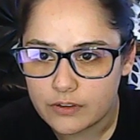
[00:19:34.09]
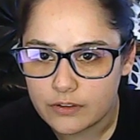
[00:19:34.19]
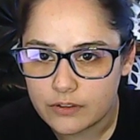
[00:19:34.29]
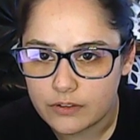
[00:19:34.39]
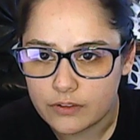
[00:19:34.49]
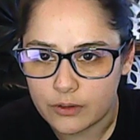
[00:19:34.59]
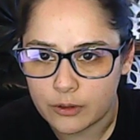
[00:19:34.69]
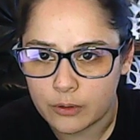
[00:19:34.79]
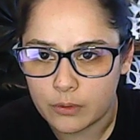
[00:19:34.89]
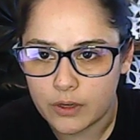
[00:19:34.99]

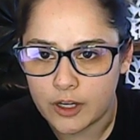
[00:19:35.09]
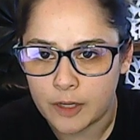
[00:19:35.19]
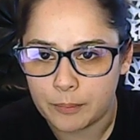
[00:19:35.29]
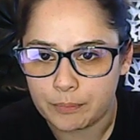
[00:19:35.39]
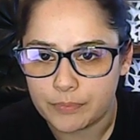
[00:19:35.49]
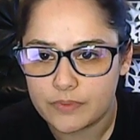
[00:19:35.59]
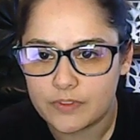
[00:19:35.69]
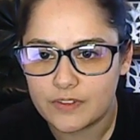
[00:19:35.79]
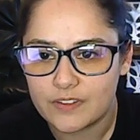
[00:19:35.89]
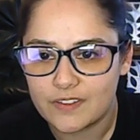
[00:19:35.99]
So
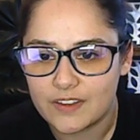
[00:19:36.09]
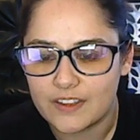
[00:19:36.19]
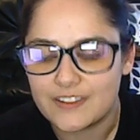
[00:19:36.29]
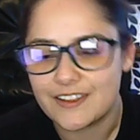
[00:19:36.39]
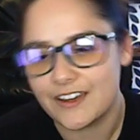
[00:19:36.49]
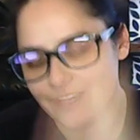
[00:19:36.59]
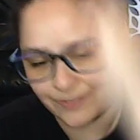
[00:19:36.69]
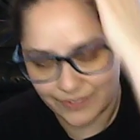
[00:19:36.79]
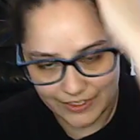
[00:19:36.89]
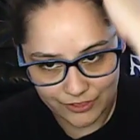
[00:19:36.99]
it's kind of,
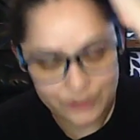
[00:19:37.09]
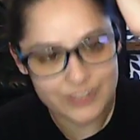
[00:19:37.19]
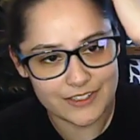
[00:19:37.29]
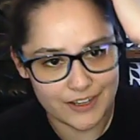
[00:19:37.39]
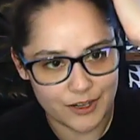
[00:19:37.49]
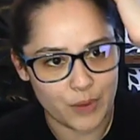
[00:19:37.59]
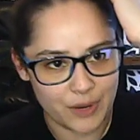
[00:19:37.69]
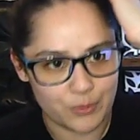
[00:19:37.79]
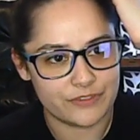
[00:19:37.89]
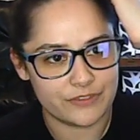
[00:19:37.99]
it looks like a White
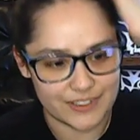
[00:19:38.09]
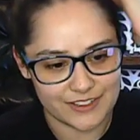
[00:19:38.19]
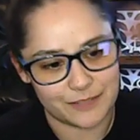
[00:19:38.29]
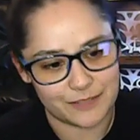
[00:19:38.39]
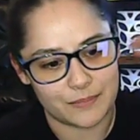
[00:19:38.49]
Wolf system.